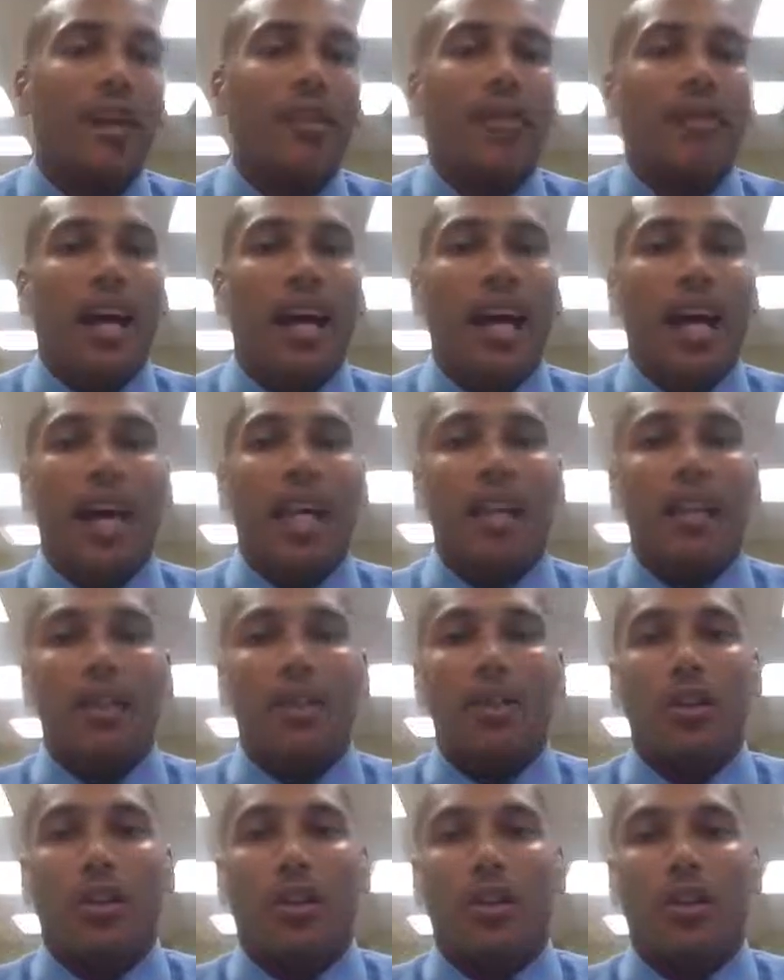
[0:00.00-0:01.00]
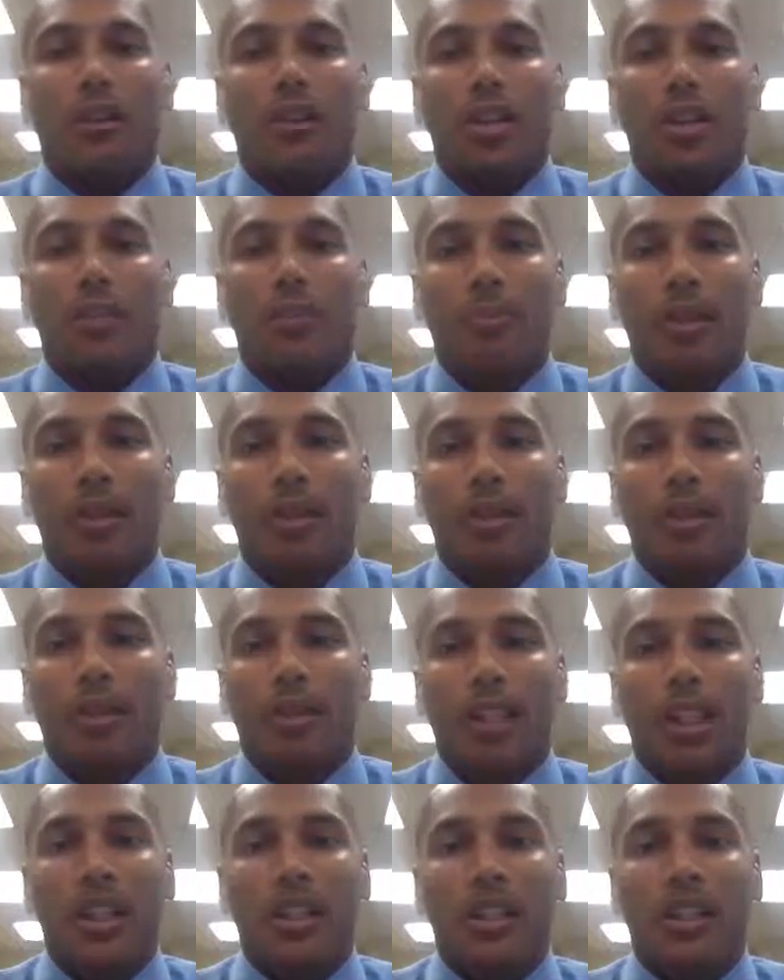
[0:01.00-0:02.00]
that their
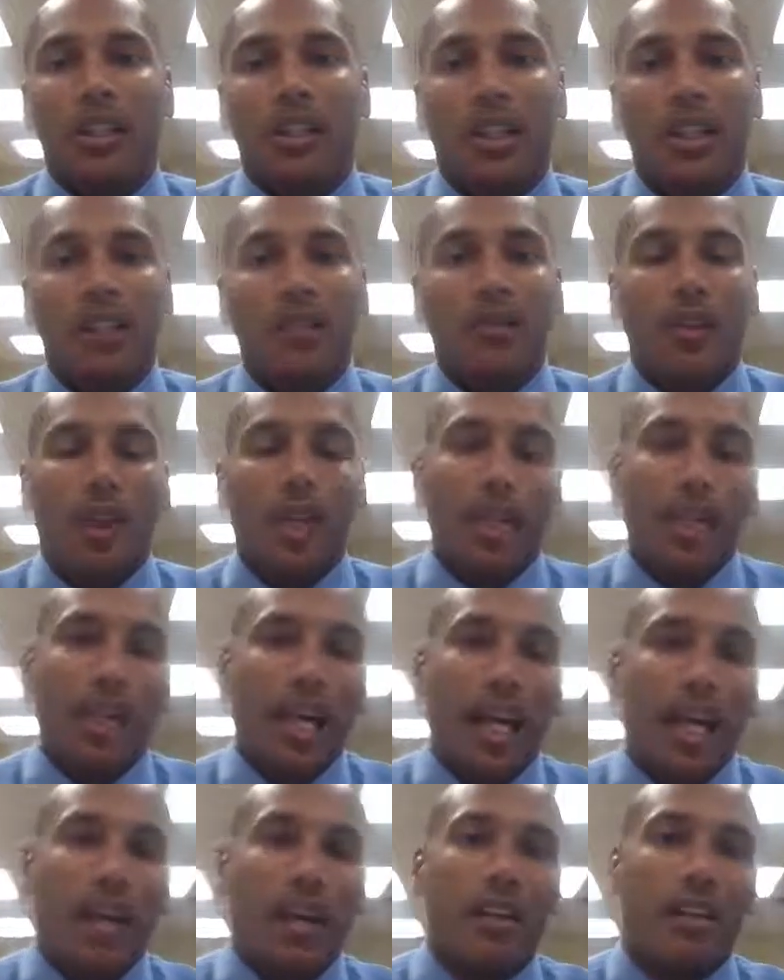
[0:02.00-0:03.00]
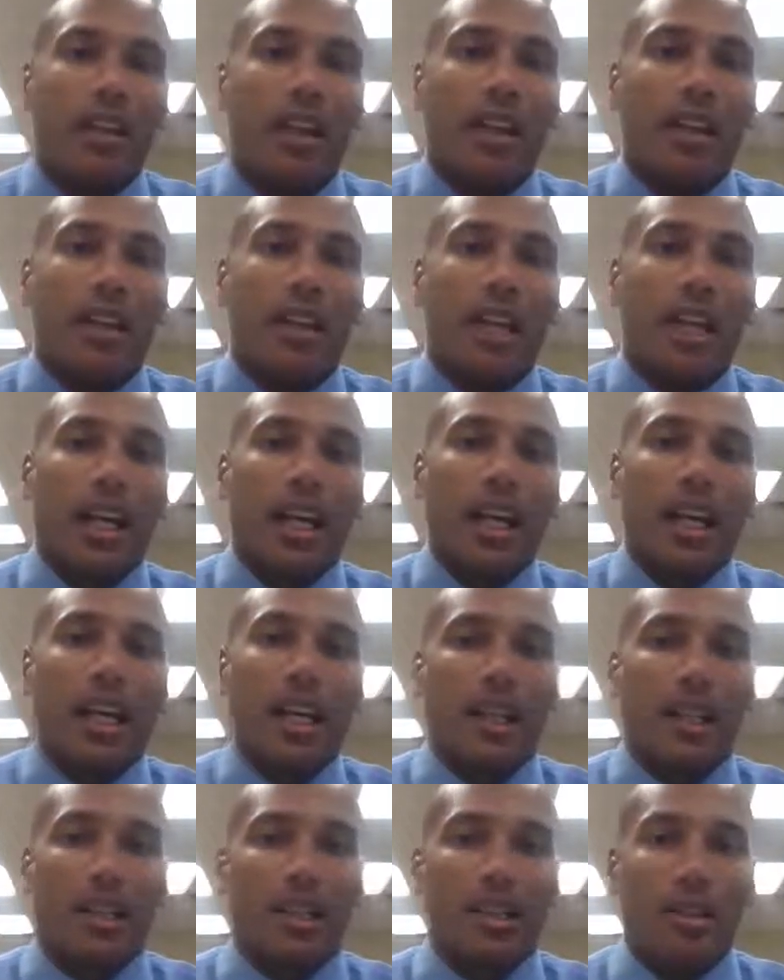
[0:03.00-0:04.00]
leader is very caring
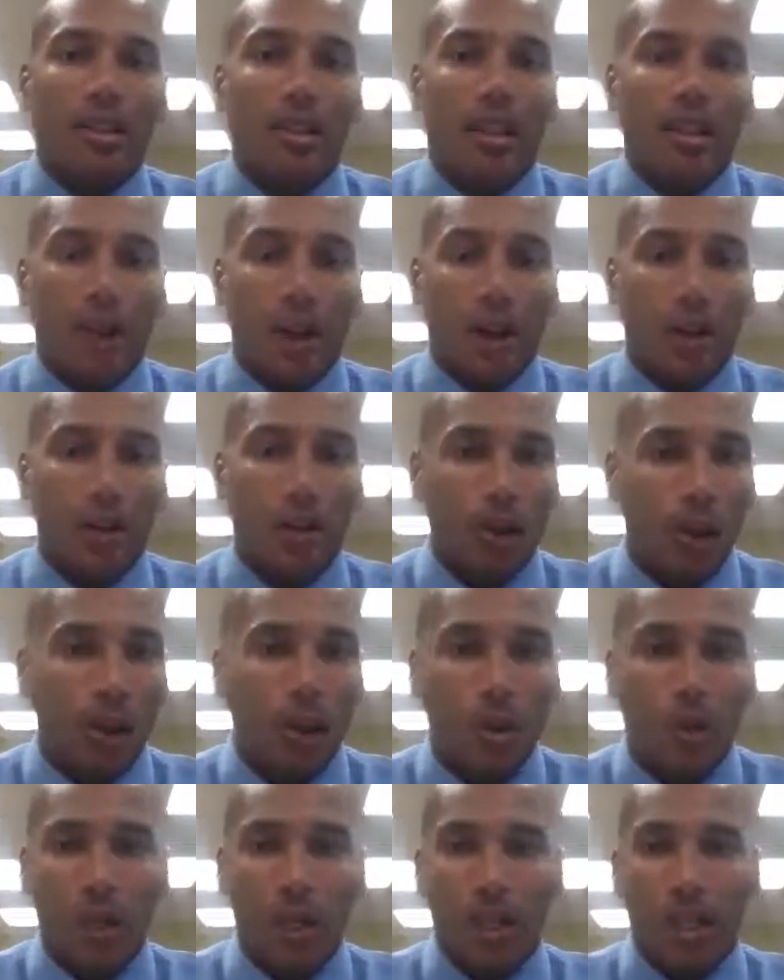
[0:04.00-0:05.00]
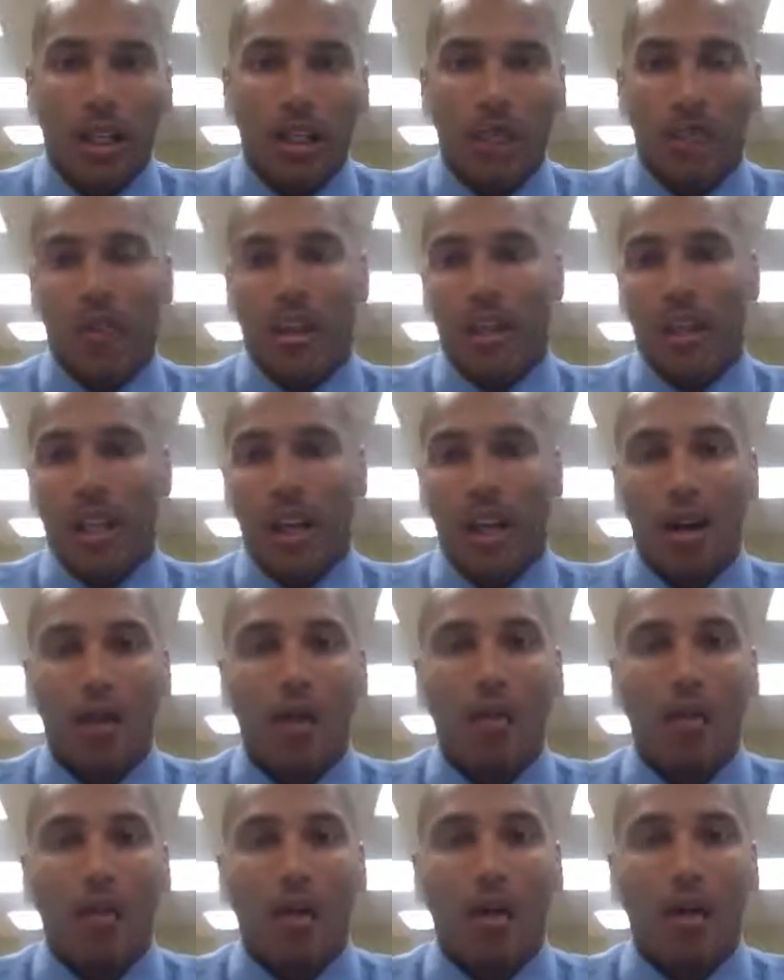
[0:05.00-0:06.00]
and outgoing and very
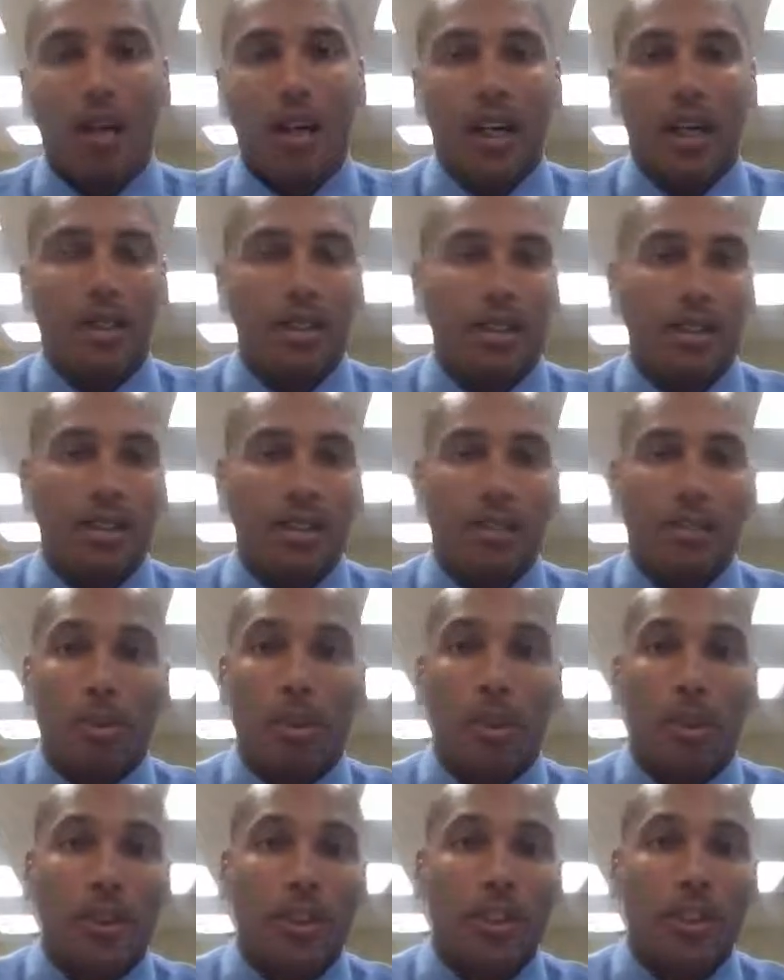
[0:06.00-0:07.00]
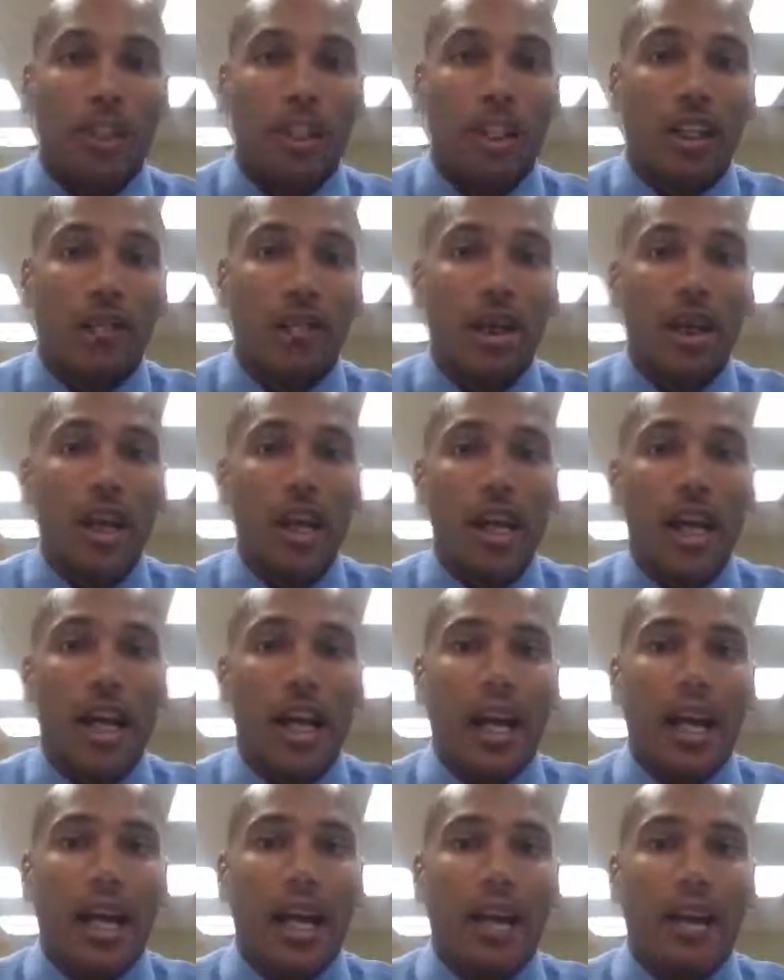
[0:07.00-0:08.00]
helpful, and there to support them
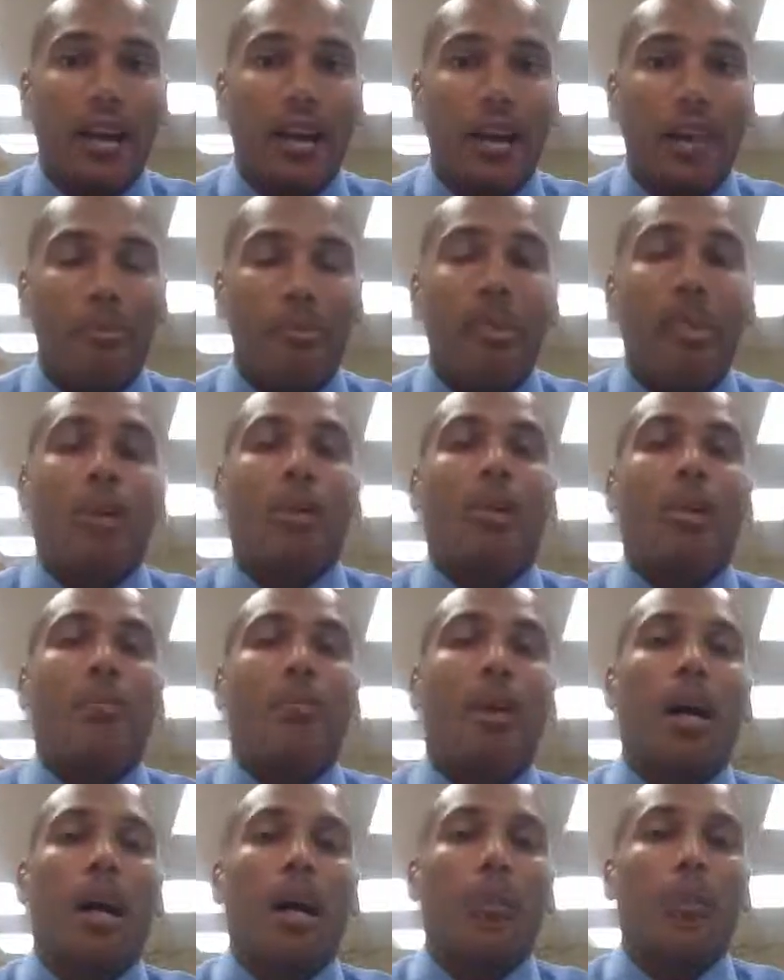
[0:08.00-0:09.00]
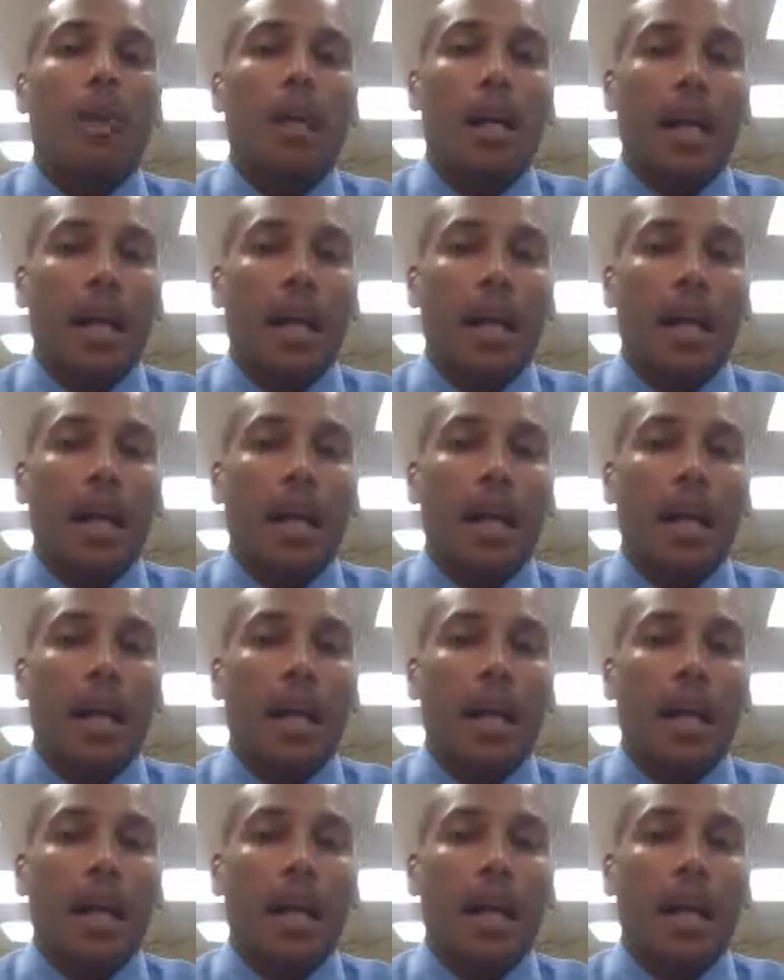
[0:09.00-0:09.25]
and build them up.